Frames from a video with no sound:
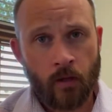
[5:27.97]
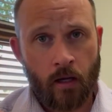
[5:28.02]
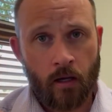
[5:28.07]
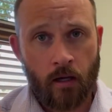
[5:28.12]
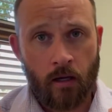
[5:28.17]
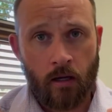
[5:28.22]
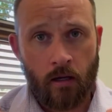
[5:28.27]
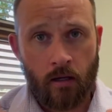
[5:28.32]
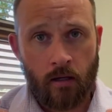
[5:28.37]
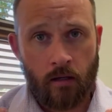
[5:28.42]

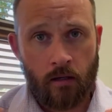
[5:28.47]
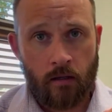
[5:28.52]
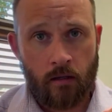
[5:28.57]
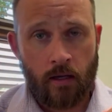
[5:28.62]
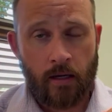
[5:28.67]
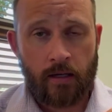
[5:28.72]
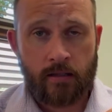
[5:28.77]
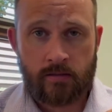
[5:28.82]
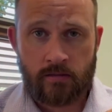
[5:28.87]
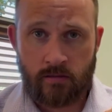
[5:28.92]
Uh,
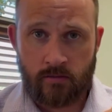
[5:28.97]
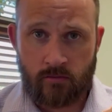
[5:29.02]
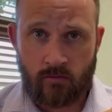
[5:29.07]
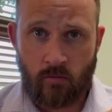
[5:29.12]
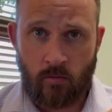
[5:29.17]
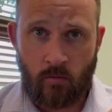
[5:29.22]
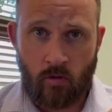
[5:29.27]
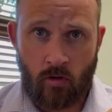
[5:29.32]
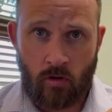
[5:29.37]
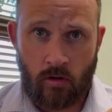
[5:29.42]
I guess there's
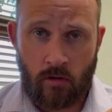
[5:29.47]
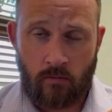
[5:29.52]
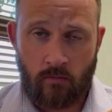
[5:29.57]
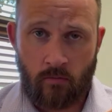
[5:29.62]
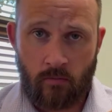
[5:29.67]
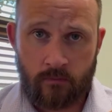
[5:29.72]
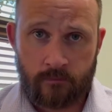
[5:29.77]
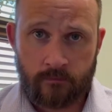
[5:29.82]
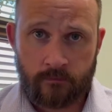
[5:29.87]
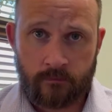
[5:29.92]
one
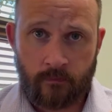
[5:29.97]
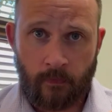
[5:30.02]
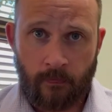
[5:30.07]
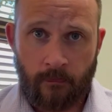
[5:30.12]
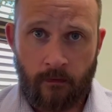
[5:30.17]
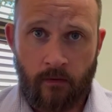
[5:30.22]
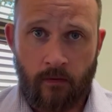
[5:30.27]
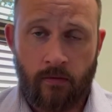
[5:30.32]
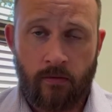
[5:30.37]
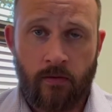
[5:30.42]
more
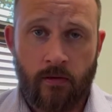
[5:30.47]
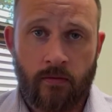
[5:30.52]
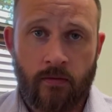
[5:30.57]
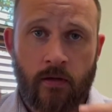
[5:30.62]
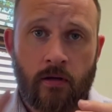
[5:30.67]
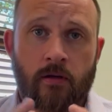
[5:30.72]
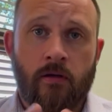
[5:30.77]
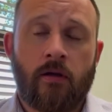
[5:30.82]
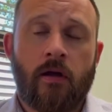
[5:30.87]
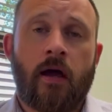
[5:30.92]
thing
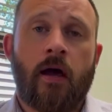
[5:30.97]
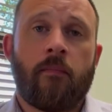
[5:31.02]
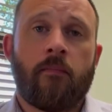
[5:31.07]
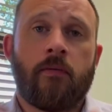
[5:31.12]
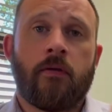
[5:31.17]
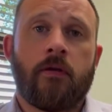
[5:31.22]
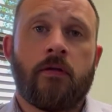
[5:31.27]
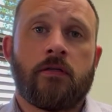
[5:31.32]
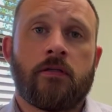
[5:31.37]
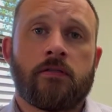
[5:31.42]
that could
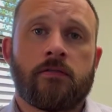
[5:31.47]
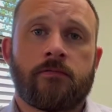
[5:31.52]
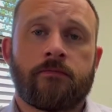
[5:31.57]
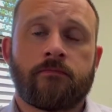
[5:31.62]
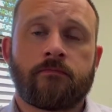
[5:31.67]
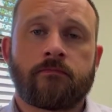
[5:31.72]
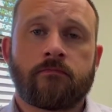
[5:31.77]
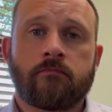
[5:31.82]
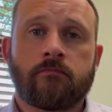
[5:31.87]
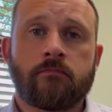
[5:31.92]
happen is,
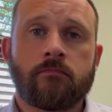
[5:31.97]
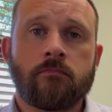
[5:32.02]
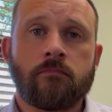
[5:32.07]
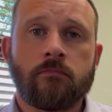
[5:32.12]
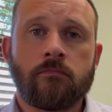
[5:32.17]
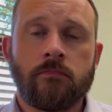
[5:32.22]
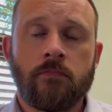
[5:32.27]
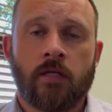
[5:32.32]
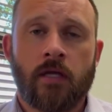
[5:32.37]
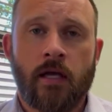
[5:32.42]

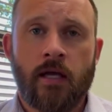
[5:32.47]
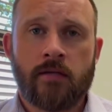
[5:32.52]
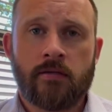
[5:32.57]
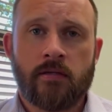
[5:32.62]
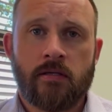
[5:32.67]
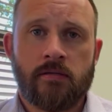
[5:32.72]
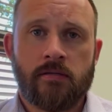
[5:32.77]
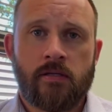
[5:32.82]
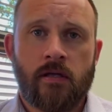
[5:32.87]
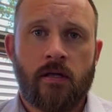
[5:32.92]
as
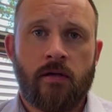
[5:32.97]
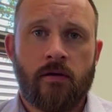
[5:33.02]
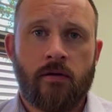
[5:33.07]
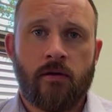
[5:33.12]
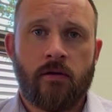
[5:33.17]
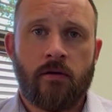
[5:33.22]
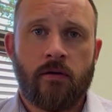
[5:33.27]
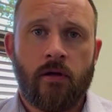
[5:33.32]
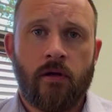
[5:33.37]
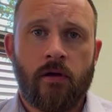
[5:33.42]
I stated
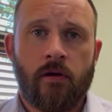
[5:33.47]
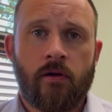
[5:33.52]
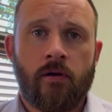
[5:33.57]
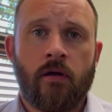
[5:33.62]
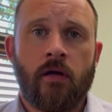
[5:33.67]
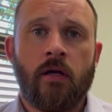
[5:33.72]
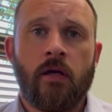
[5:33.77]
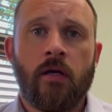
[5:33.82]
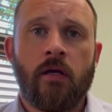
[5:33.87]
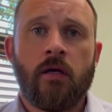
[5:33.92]

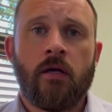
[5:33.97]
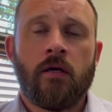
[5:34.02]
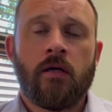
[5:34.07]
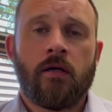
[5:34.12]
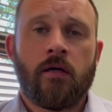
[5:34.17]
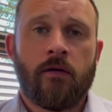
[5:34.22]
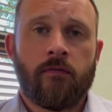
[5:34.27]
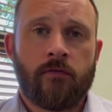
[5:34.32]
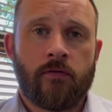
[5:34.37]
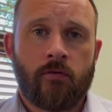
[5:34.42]
earlier,
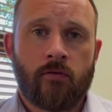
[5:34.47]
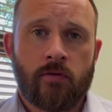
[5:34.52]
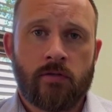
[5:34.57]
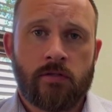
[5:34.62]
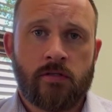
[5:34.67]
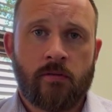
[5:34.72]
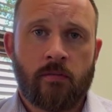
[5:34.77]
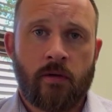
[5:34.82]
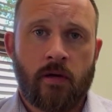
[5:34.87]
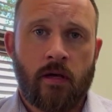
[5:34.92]
if there was
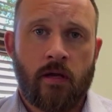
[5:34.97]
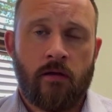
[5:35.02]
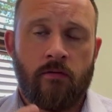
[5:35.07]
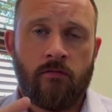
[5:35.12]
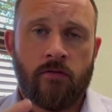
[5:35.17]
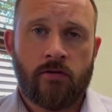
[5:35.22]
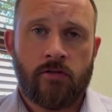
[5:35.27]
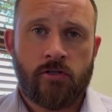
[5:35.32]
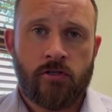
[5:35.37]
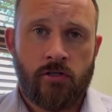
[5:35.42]
some kind of
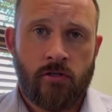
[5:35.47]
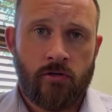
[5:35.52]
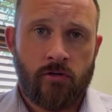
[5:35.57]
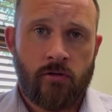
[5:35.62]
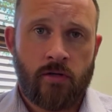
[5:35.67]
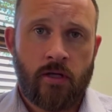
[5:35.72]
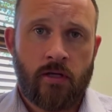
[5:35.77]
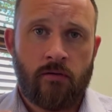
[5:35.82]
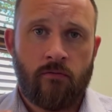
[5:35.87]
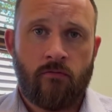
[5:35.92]
issue
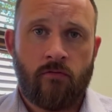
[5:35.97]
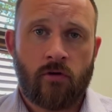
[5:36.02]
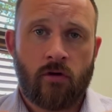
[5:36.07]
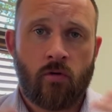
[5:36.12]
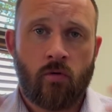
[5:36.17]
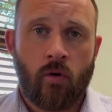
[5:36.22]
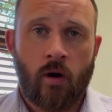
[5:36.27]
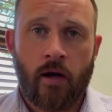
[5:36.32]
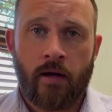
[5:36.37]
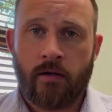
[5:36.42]
that
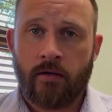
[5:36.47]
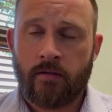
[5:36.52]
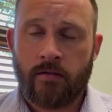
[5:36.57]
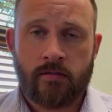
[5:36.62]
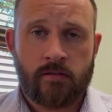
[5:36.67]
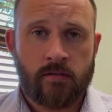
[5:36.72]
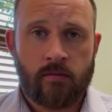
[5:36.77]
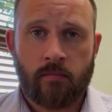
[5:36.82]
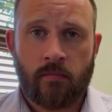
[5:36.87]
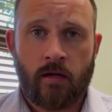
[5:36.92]
required
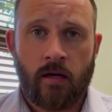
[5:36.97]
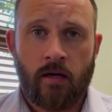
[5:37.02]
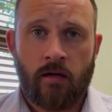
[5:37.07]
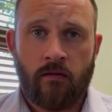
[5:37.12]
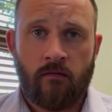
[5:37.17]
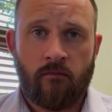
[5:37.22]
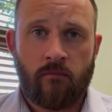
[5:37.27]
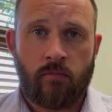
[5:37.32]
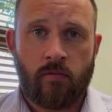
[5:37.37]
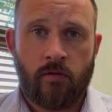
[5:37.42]
some
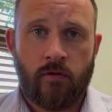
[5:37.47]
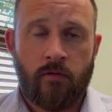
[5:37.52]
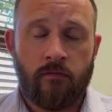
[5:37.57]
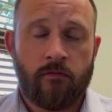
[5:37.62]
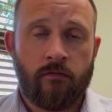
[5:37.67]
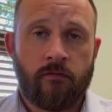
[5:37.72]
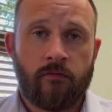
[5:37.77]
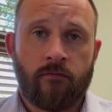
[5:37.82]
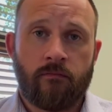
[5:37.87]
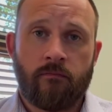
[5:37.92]
kind of
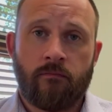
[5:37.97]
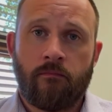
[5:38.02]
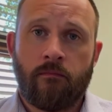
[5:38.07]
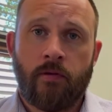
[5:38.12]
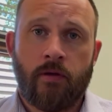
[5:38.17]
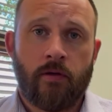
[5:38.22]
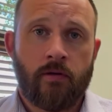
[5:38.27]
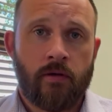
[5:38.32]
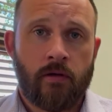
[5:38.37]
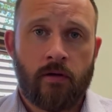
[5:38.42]
brief
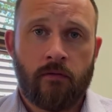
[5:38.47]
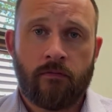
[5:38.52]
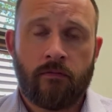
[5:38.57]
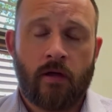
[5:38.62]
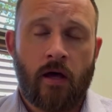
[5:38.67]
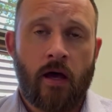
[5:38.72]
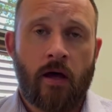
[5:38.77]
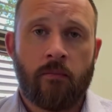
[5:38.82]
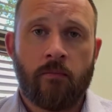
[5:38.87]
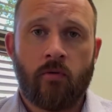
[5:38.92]
period of
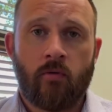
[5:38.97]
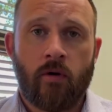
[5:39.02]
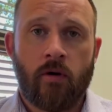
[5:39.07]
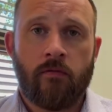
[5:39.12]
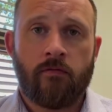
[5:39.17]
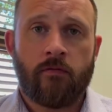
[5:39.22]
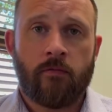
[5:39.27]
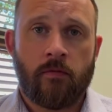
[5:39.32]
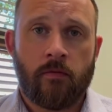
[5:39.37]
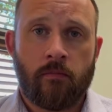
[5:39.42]
time away
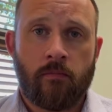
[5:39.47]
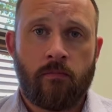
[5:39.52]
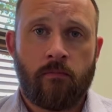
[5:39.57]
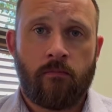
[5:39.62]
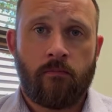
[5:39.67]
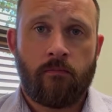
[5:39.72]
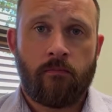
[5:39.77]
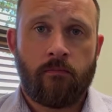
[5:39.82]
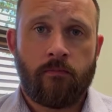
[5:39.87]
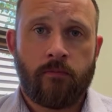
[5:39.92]
from the
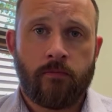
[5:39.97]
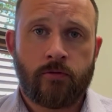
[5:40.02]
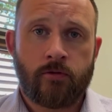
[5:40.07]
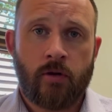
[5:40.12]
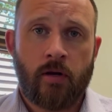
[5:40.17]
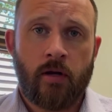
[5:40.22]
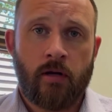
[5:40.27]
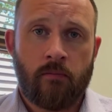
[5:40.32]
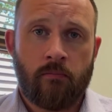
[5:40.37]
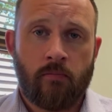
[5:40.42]

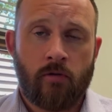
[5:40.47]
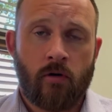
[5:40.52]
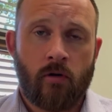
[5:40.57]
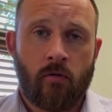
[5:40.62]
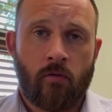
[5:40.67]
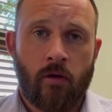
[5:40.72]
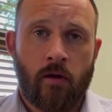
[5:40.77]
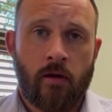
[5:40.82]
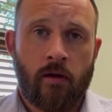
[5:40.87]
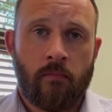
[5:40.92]
training
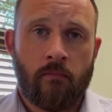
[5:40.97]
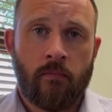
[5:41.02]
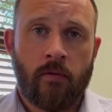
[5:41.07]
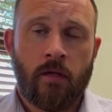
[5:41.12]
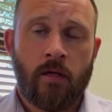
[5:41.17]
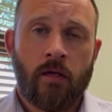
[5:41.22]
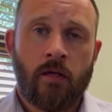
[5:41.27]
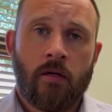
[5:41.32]
program,